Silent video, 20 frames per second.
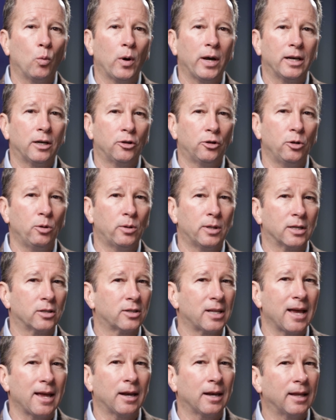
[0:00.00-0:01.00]
way to do this.
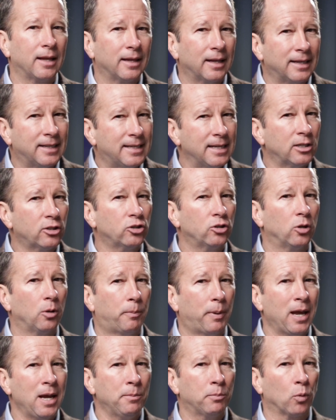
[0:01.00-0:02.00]
That additional
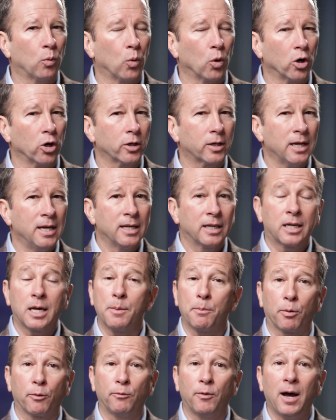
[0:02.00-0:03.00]
paperwork
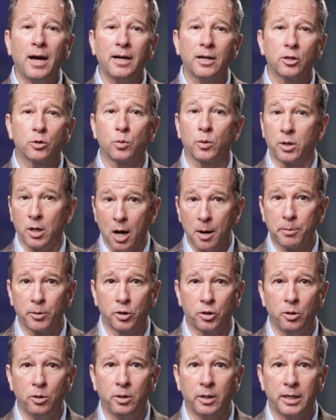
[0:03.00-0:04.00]
can provide us with
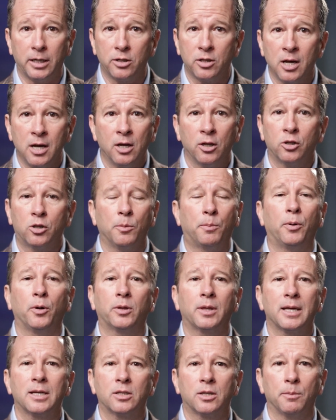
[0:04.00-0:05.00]
opportunities to
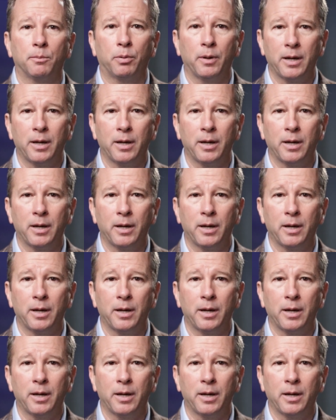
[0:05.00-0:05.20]
put things in